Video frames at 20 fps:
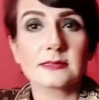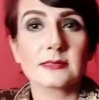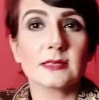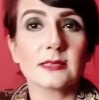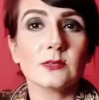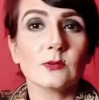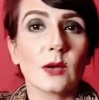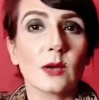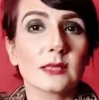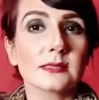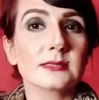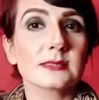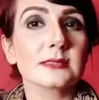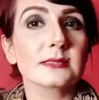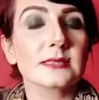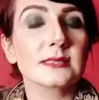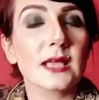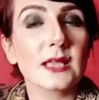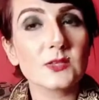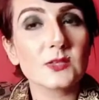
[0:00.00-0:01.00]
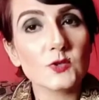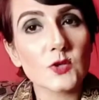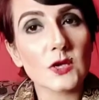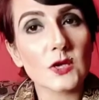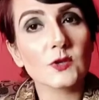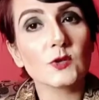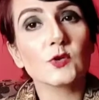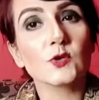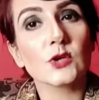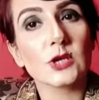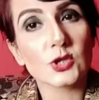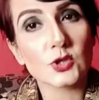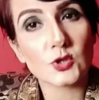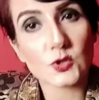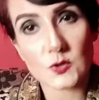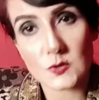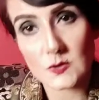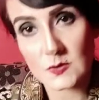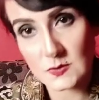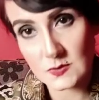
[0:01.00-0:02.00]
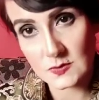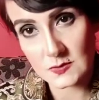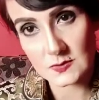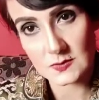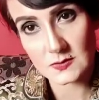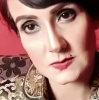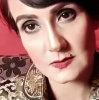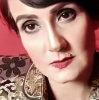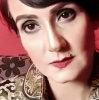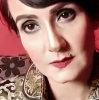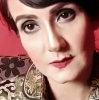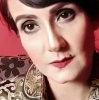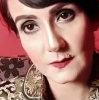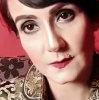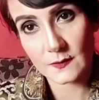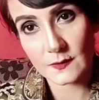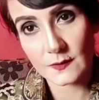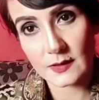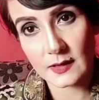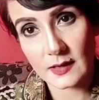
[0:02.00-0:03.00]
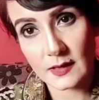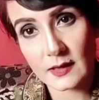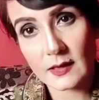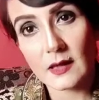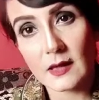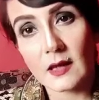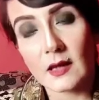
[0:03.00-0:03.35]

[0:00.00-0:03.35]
then you understand generations, okay?